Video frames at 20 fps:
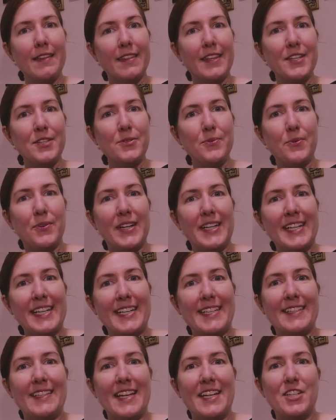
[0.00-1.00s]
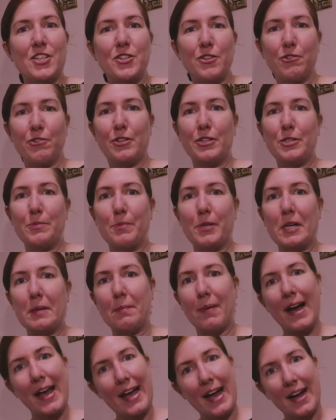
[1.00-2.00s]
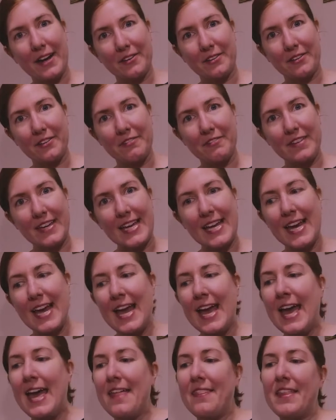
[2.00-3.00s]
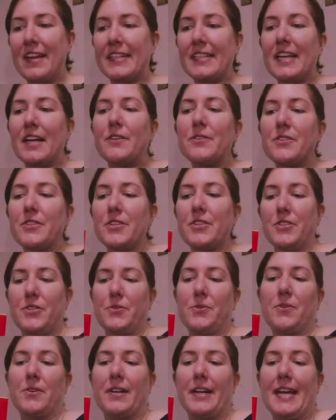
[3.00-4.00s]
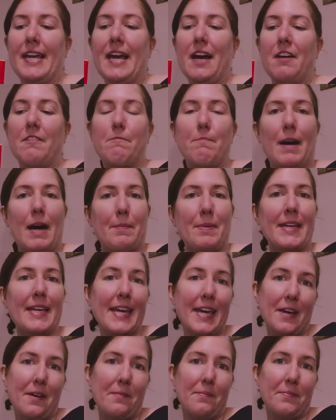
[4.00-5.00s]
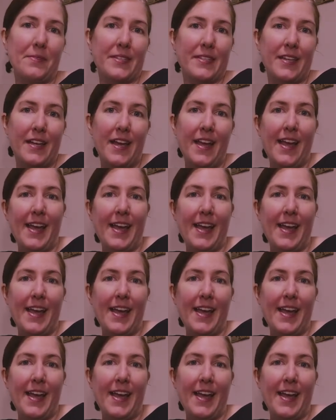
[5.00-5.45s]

This one is a children's book biography that tells the story of Bobbi Gibbs.